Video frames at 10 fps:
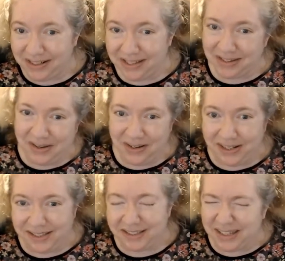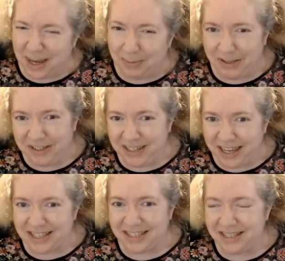So you're going to see a couple of
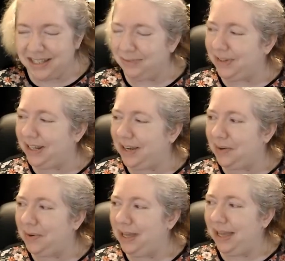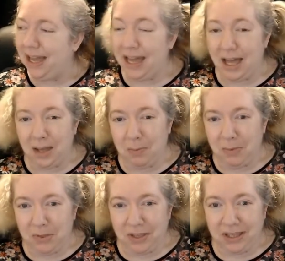cuts in this video,
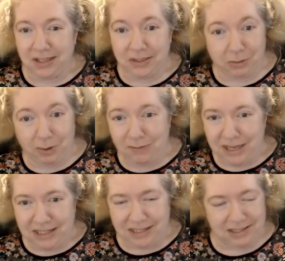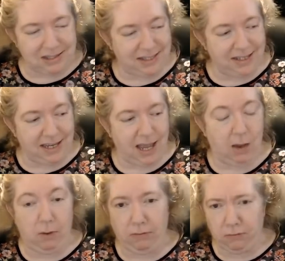the reveal, and see
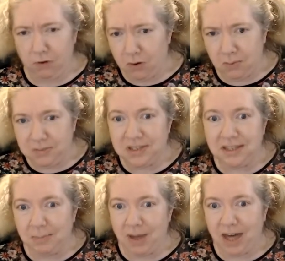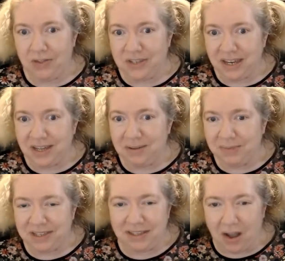how it foams in the bathtub
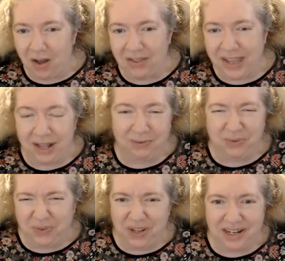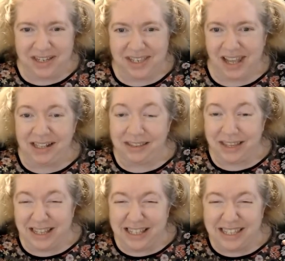and all that fun, exciting
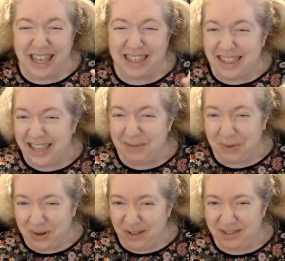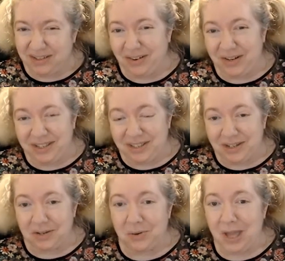things. And then we're also going to
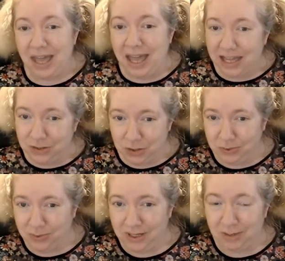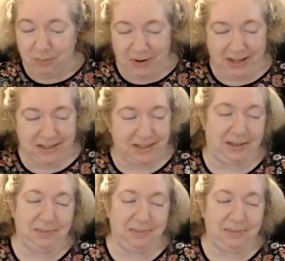do a jewelry appraisal.